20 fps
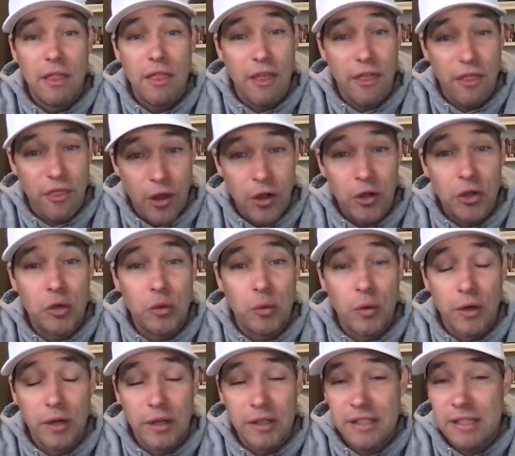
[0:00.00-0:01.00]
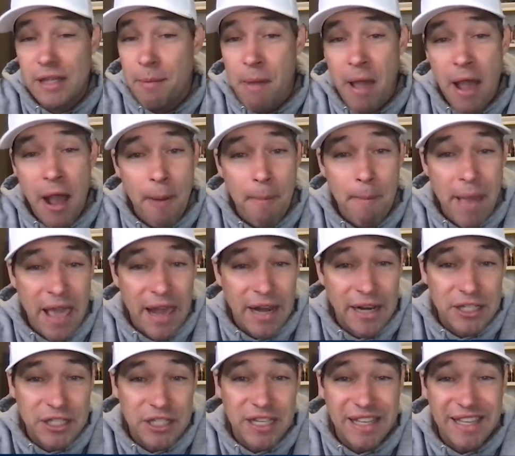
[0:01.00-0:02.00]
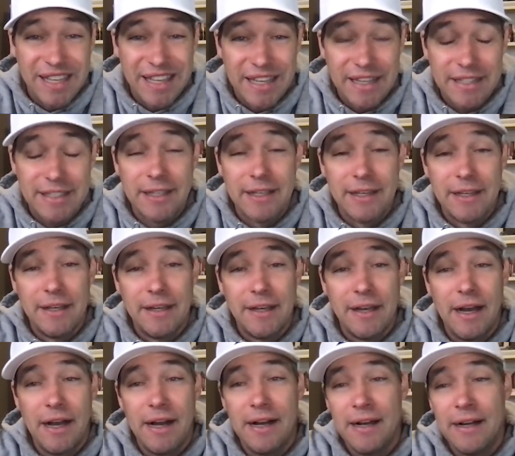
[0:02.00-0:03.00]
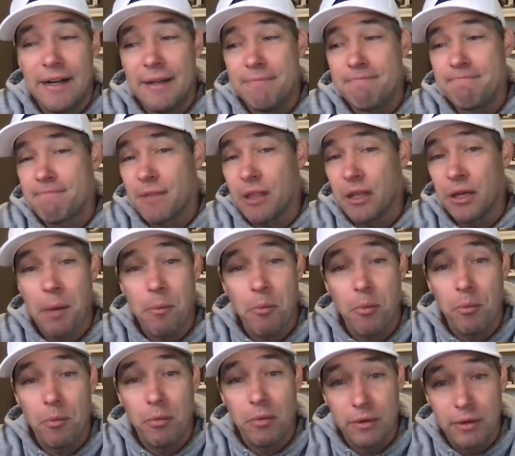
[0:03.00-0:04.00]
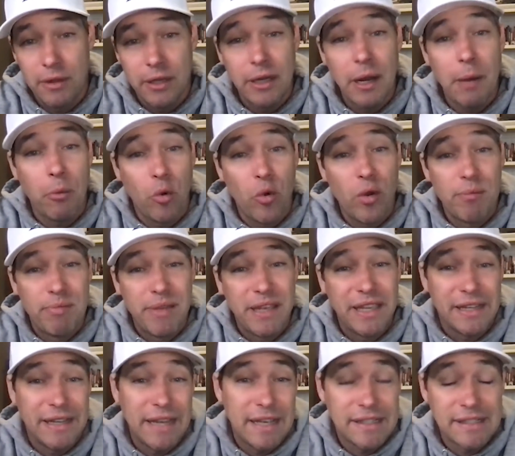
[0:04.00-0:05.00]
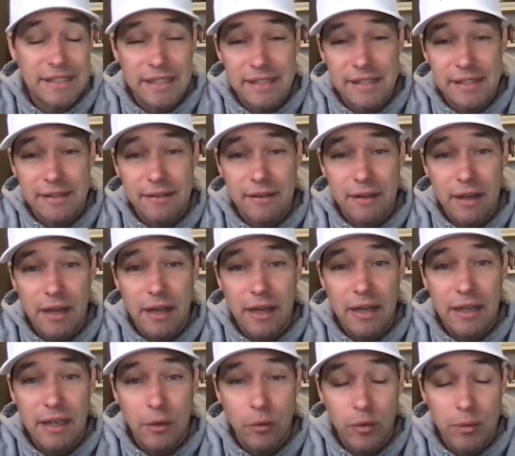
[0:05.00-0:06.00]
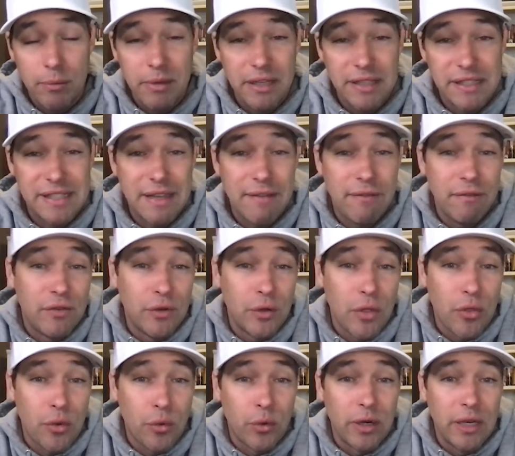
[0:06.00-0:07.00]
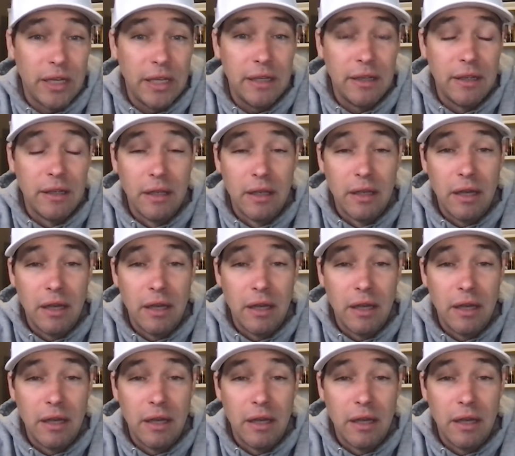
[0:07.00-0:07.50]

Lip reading: the Thunder were to somehow manage to get the number one pick next season, it would be 7'3",